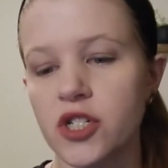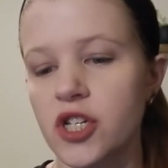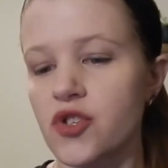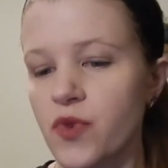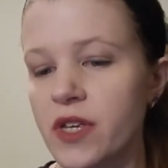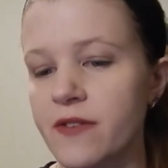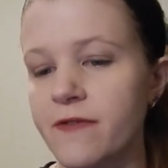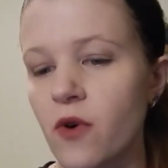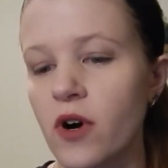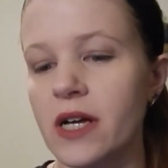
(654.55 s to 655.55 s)
She has written
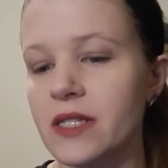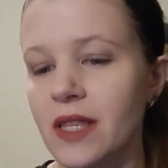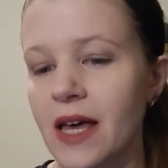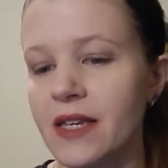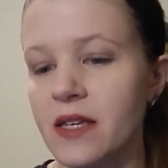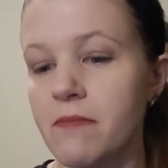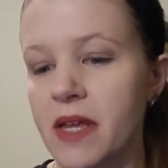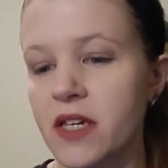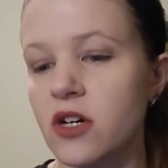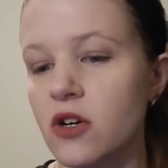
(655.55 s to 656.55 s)
for and led in
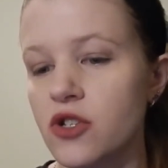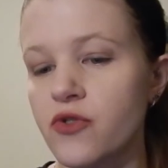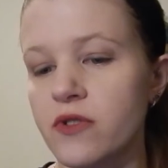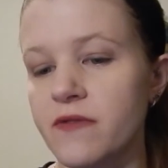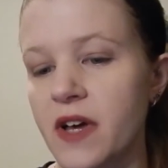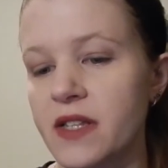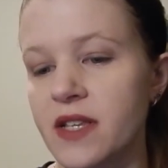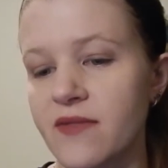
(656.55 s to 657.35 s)
many cultural events